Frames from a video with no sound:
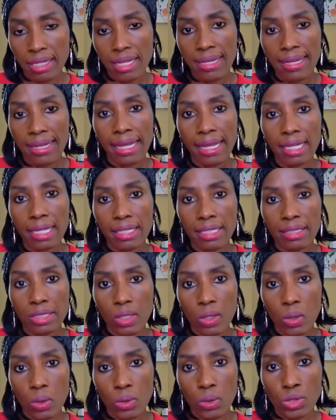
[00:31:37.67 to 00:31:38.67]
and
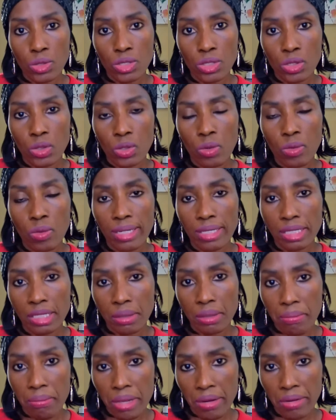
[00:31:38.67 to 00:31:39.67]
also
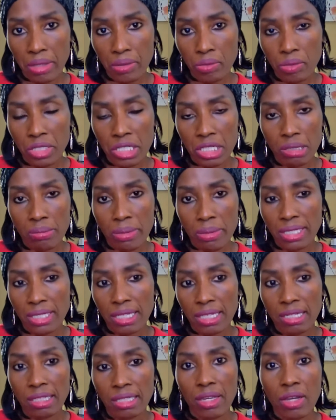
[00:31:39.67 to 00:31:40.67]
quantum merit, which is
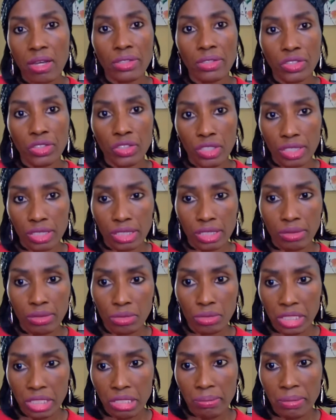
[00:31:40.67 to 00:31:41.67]
basically unjust
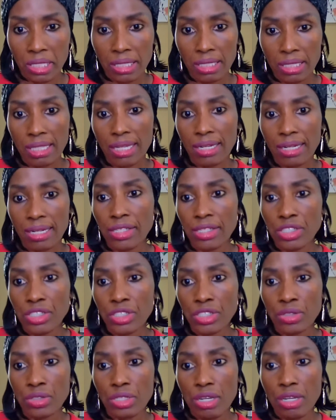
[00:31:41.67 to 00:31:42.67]
enrichment, that he
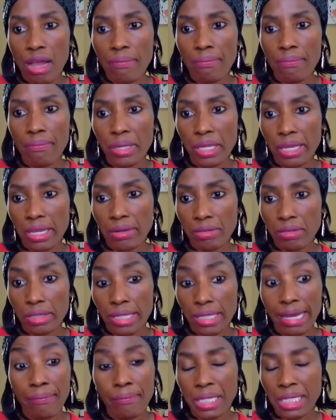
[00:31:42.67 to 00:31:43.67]
should not be in,
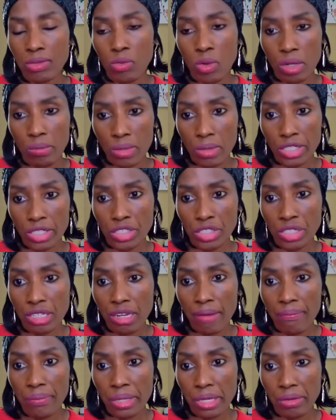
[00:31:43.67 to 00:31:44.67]
that mean Walmart should
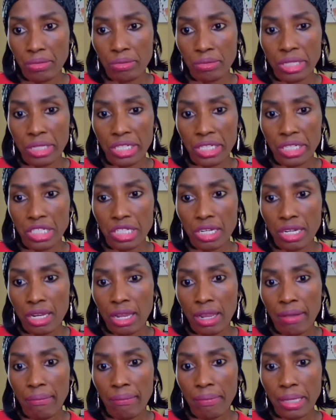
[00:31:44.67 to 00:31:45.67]
not be enriched
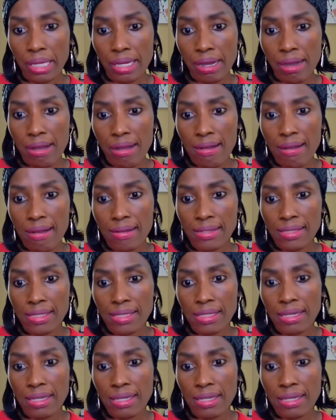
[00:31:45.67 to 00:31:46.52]
because